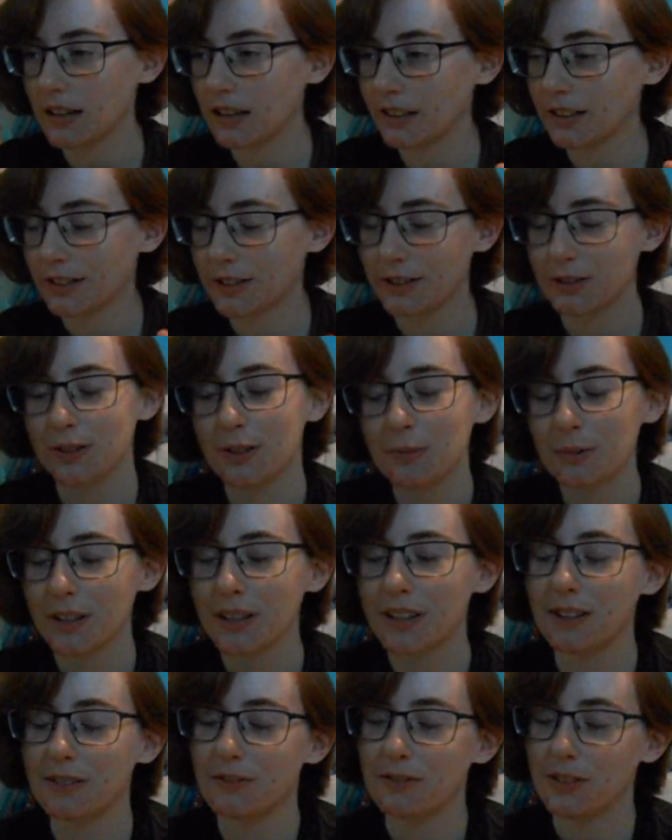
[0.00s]

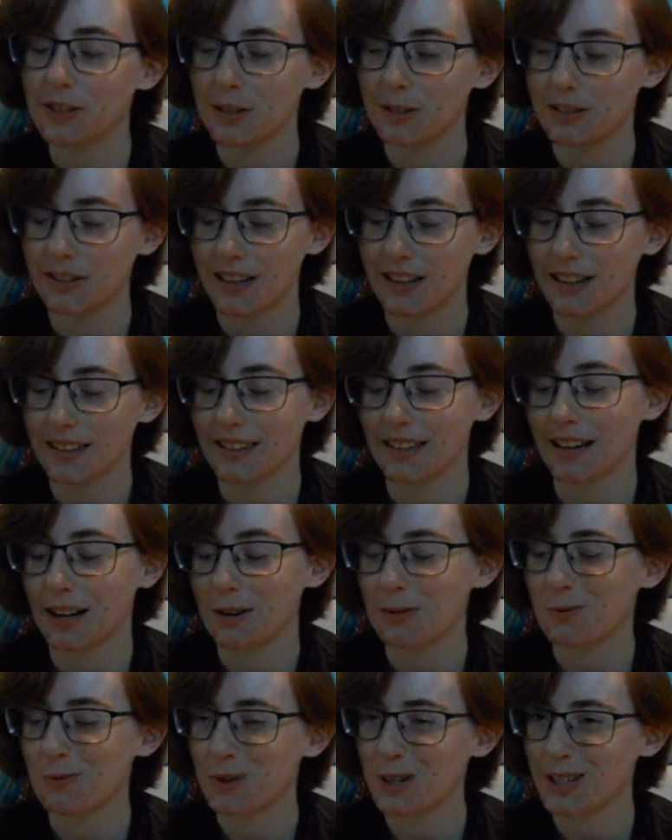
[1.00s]
extremely confusing and that
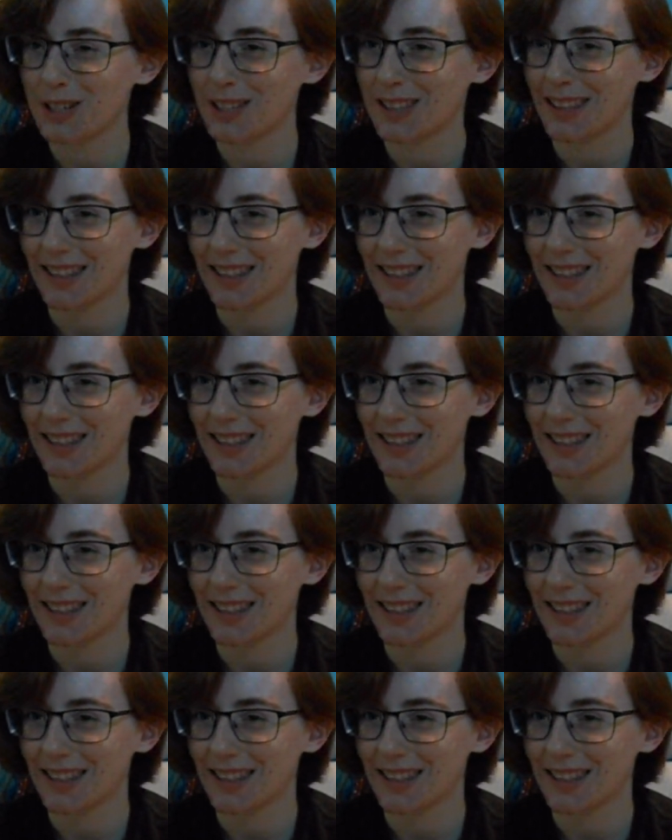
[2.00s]
I wish